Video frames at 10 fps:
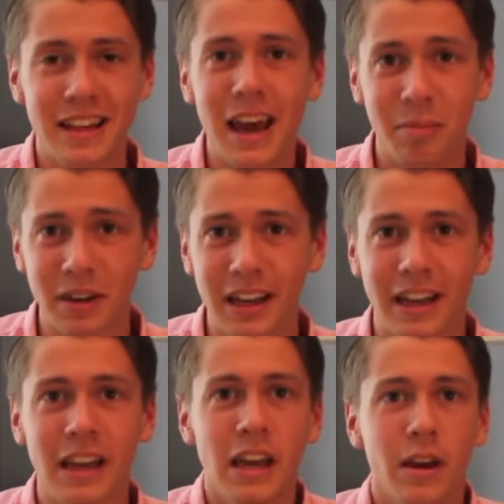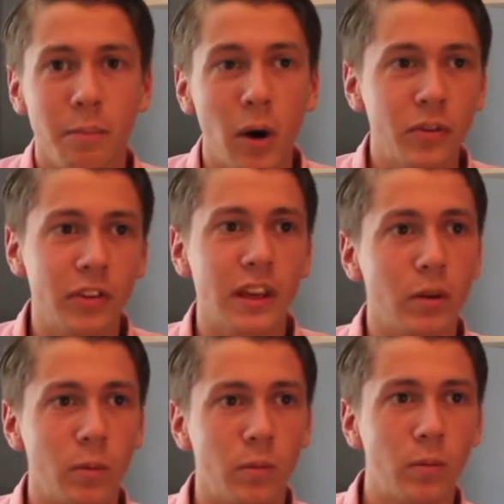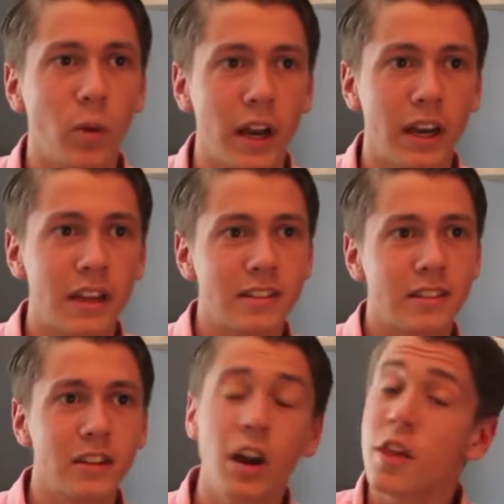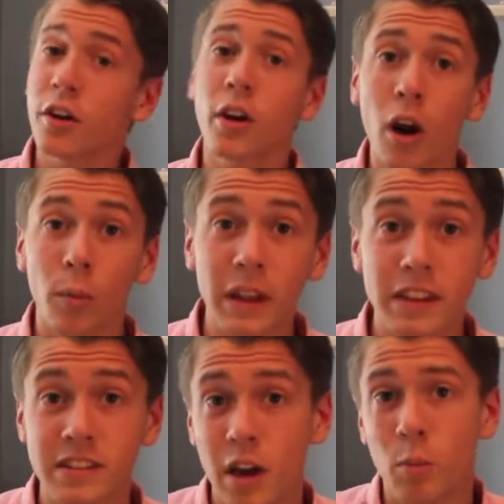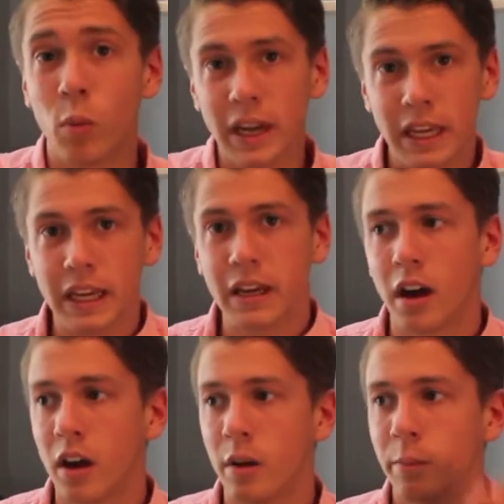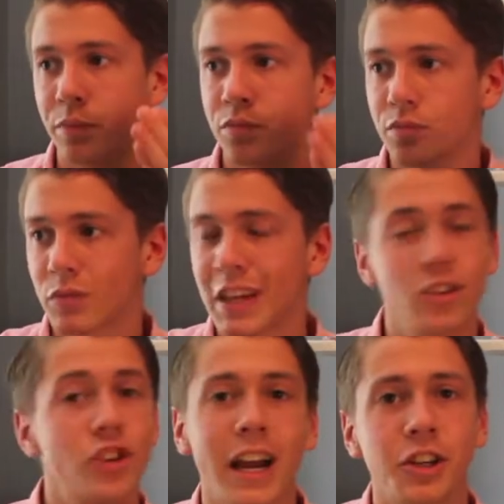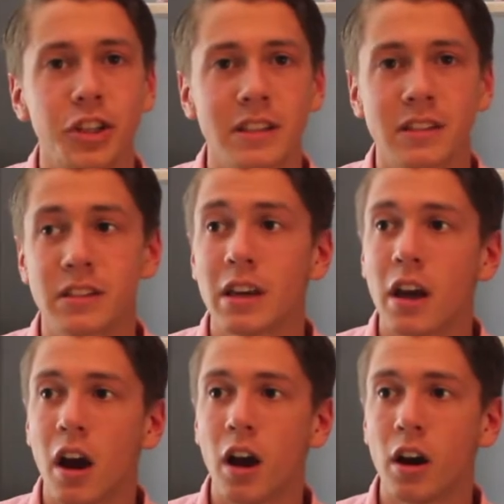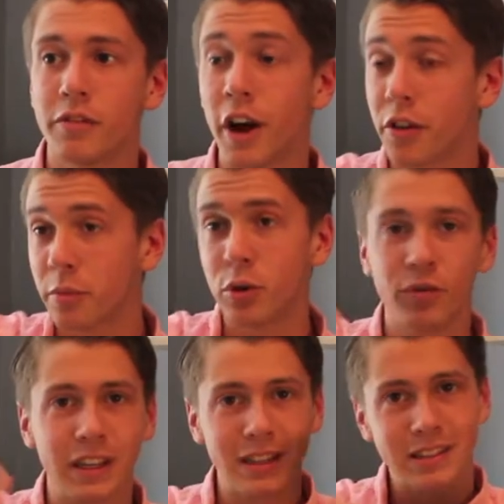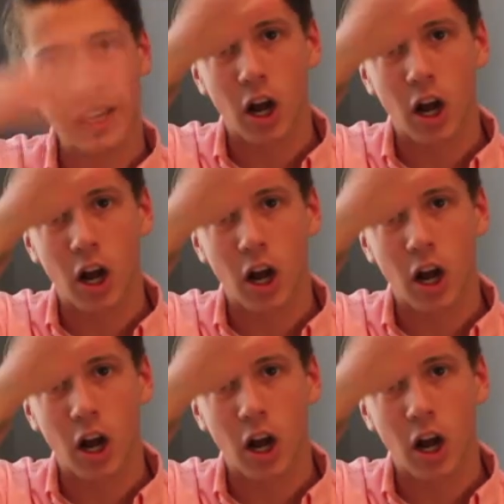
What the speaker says: happening. Mostly what it is there are really some witty injections of other movies, like